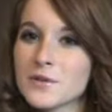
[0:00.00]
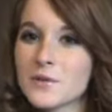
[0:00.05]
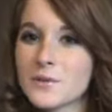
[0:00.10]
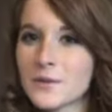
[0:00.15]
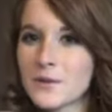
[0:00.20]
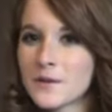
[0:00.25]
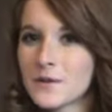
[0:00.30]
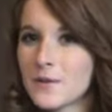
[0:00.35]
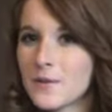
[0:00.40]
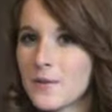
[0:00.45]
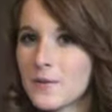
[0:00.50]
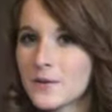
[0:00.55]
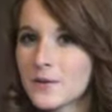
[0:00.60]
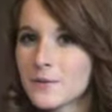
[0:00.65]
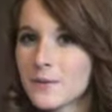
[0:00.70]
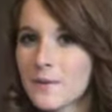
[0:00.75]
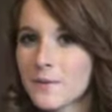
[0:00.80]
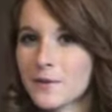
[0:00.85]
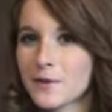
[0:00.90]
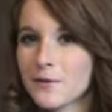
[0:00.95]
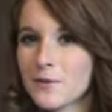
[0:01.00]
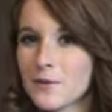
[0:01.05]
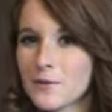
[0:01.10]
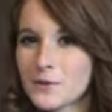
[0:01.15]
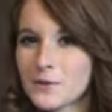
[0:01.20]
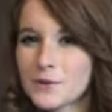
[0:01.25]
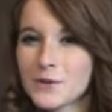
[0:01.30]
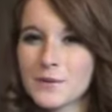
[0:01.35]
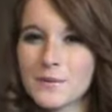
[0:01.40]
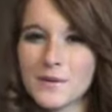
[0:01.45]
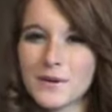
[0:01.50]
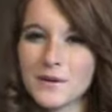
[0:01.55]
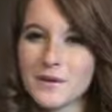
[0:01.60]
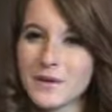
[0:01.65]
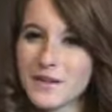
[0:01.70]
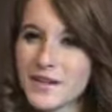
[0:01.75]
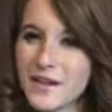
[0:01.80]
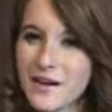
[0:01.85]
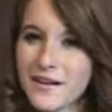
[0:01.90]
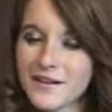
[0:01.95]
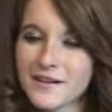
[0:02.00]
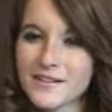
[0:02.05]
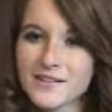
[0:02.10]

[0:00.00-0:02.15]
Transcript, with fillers: you want to look older, but when you're older, you want to look younger.